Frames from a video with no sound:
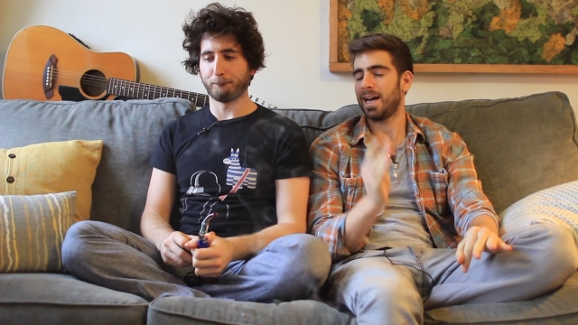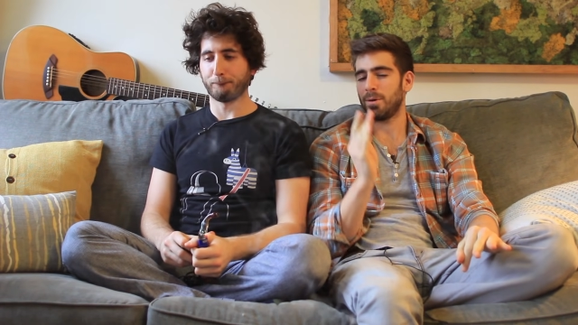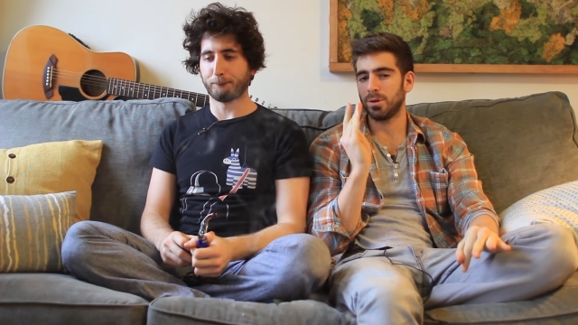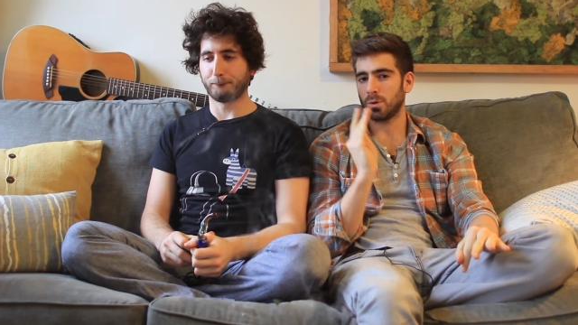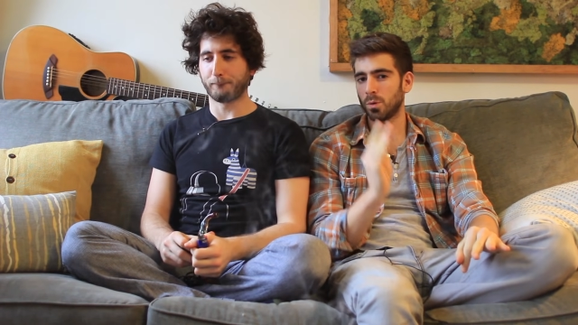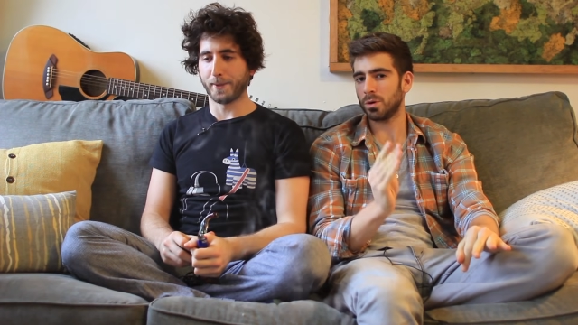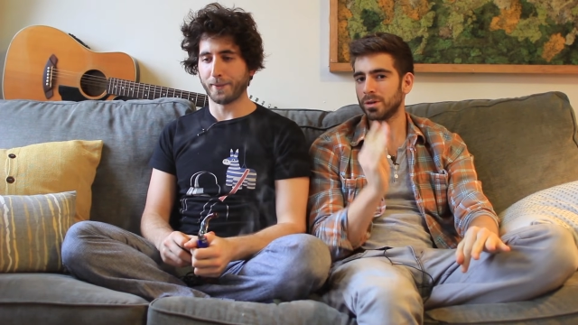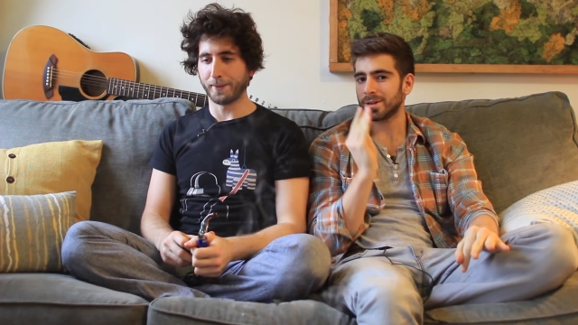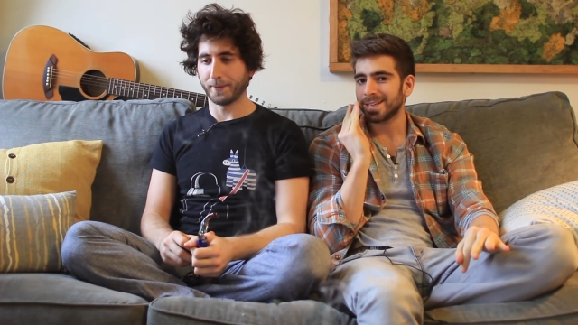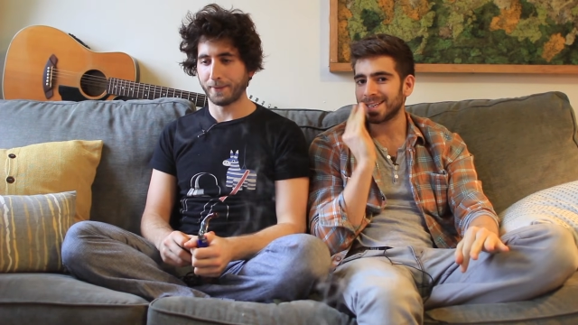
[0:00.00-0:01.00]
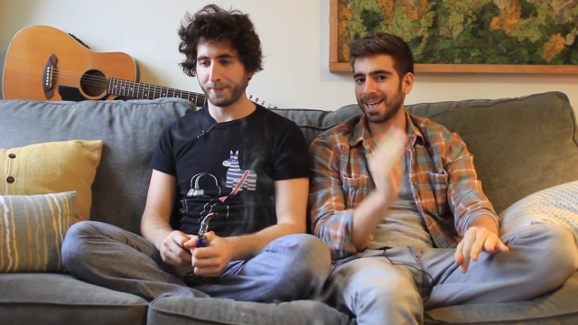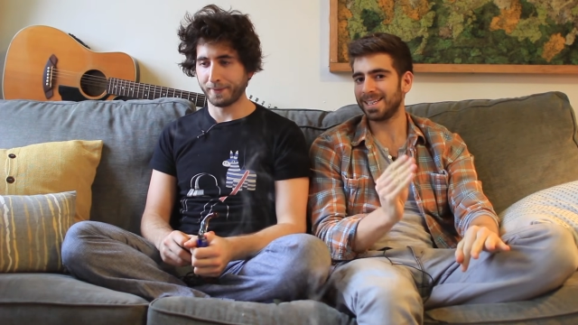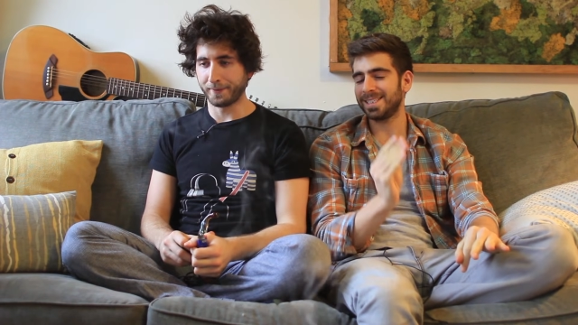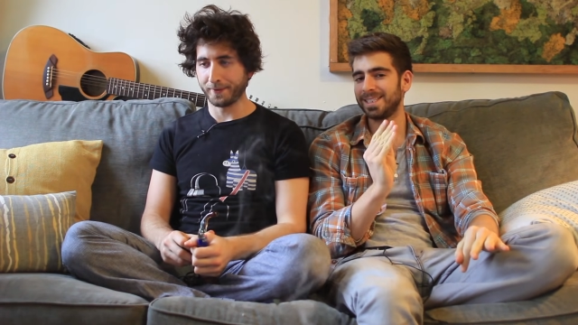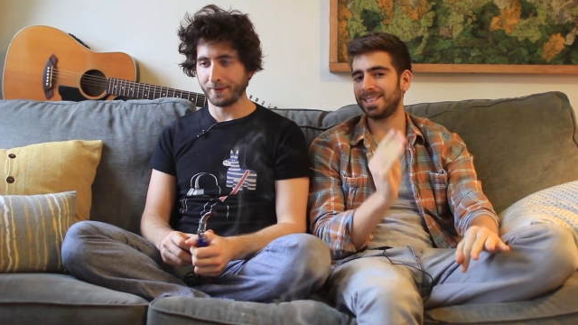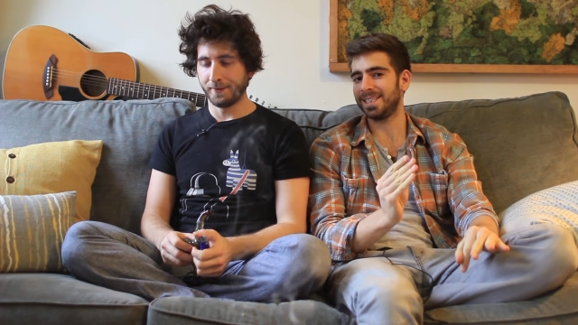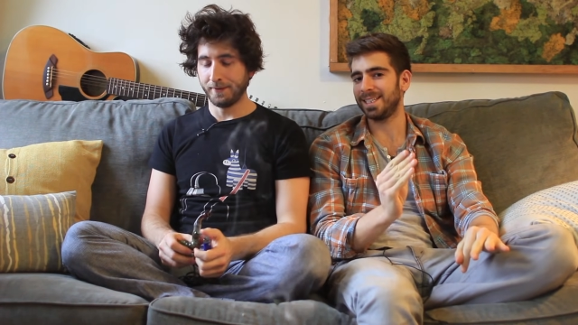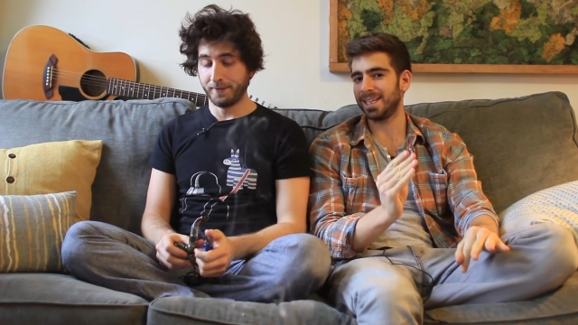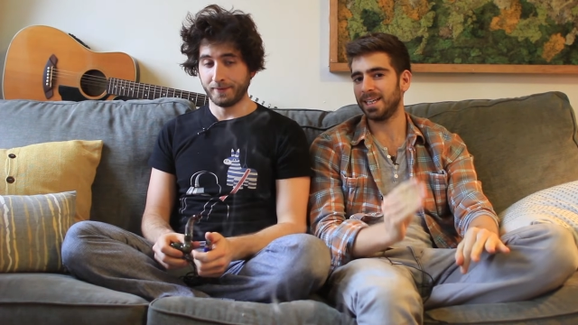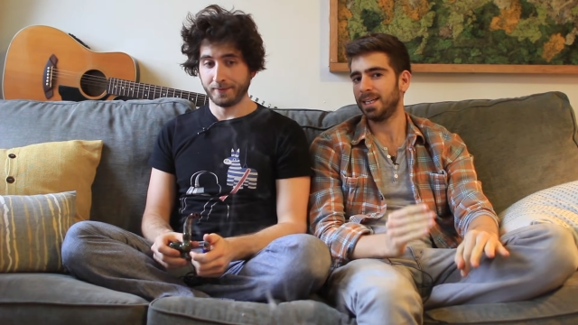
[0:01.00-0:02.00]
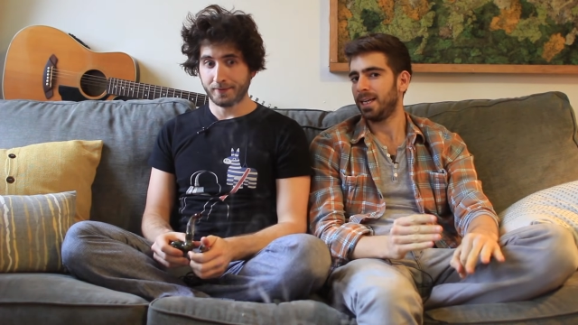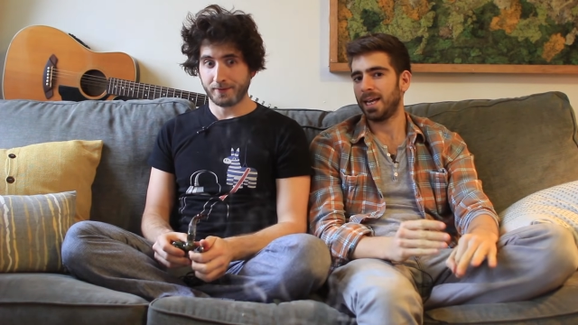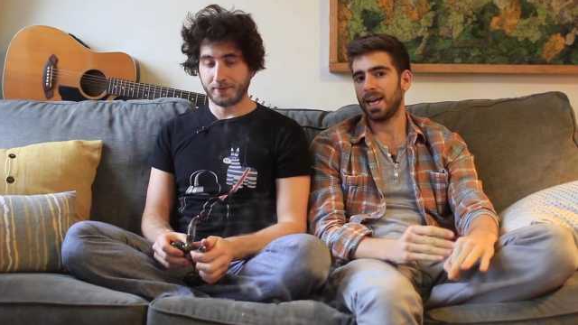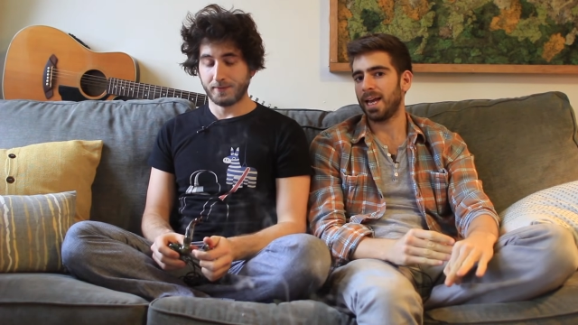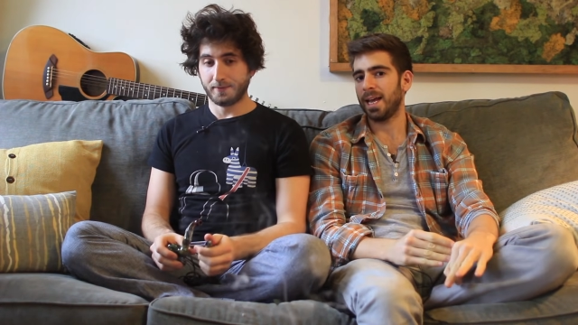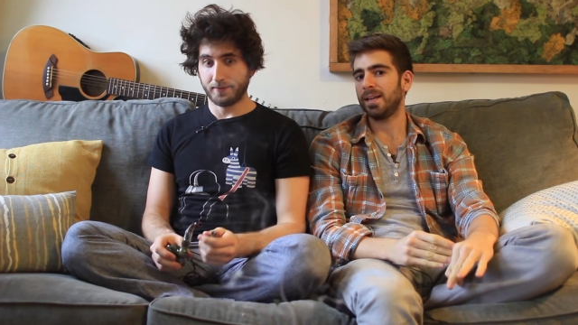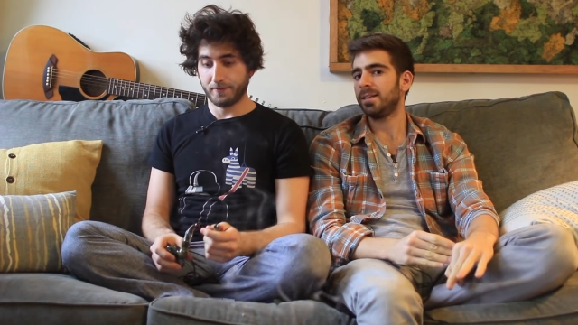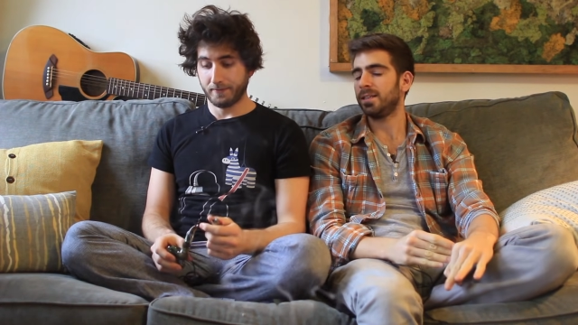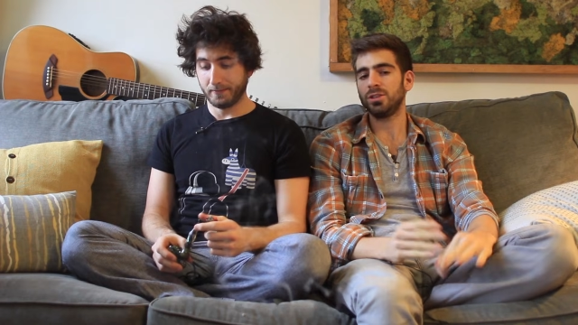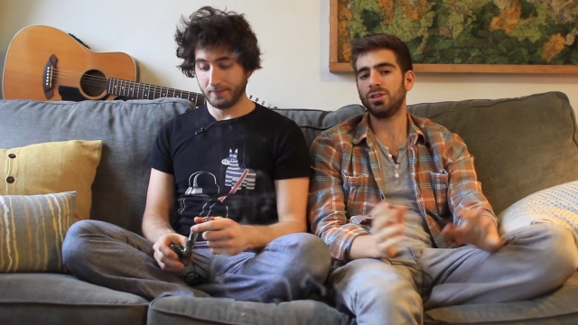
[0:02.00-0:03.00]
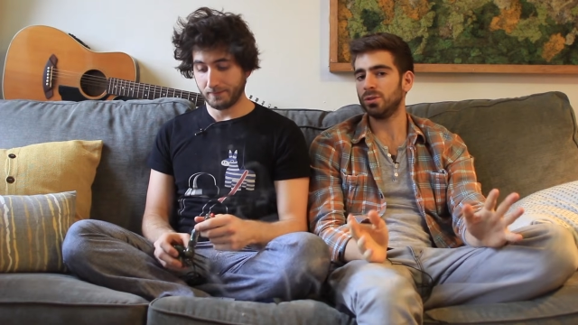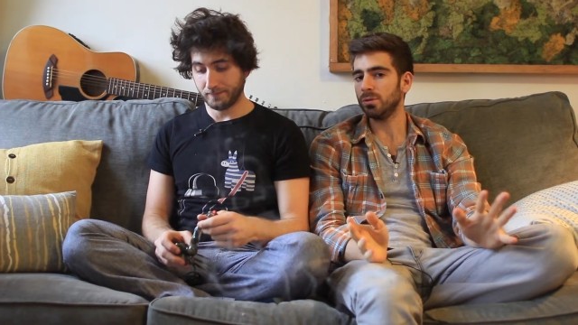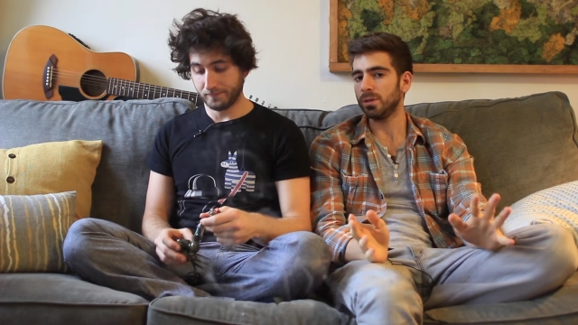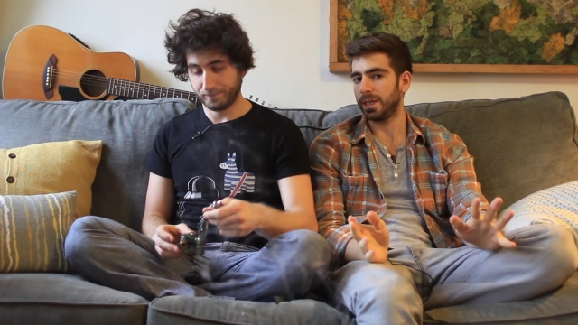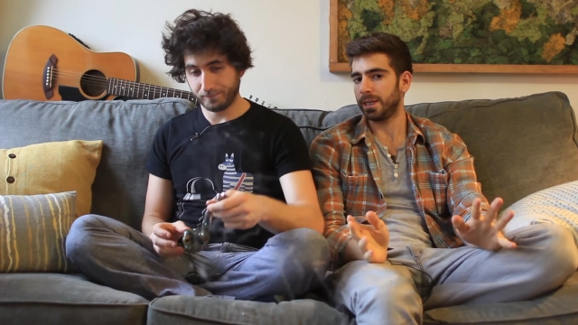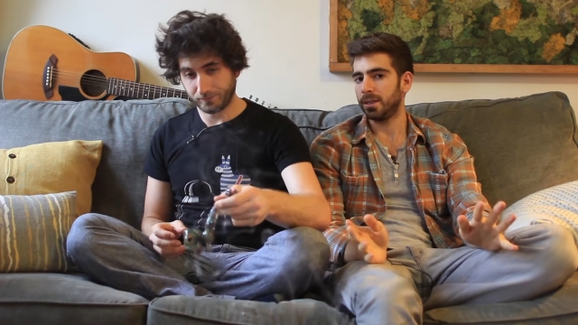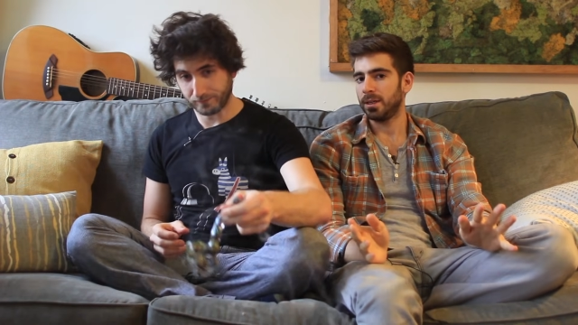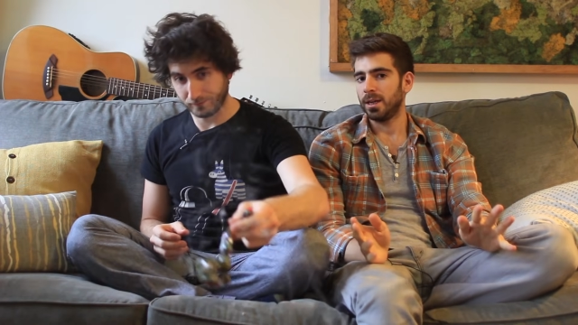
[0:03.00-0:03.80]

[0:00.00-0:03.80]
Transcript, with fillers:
Speaker 1: I would order the quesadilla and enjoy.